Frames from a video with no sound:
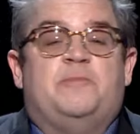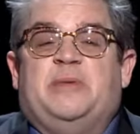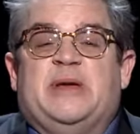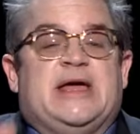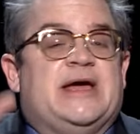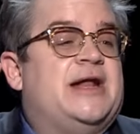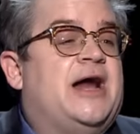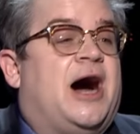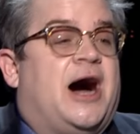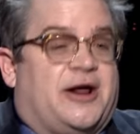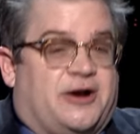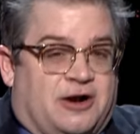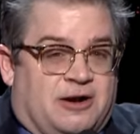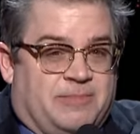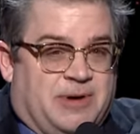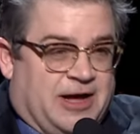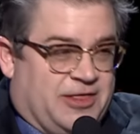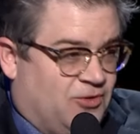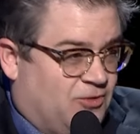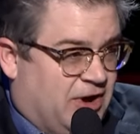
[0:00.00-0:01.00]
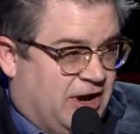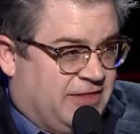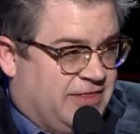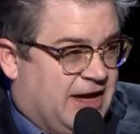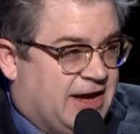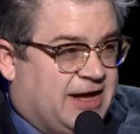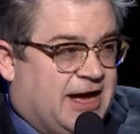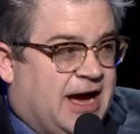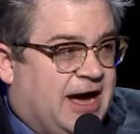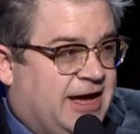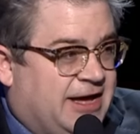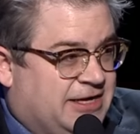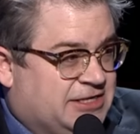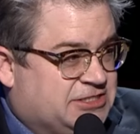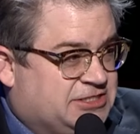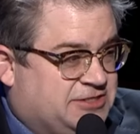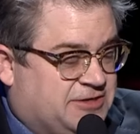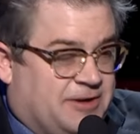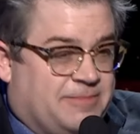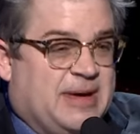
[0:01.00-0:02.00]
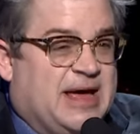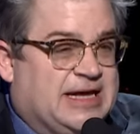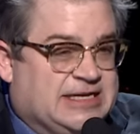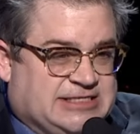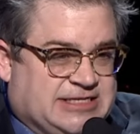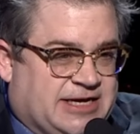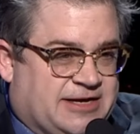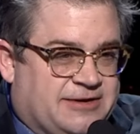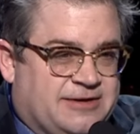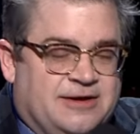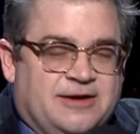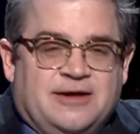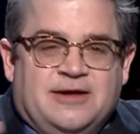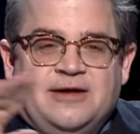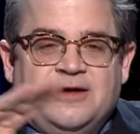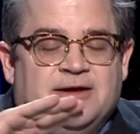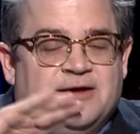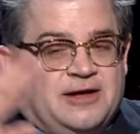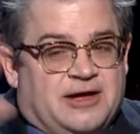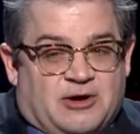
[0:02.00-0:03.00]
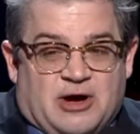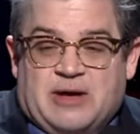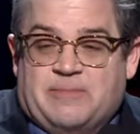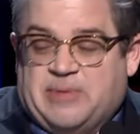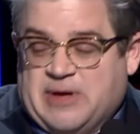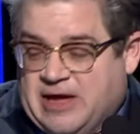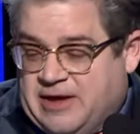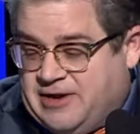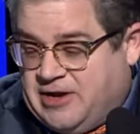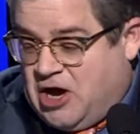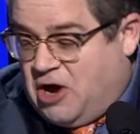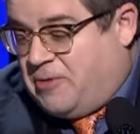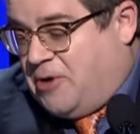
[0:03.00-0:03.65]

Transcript: be an honor, by the way. That guy is amazing. I'd be an, oh,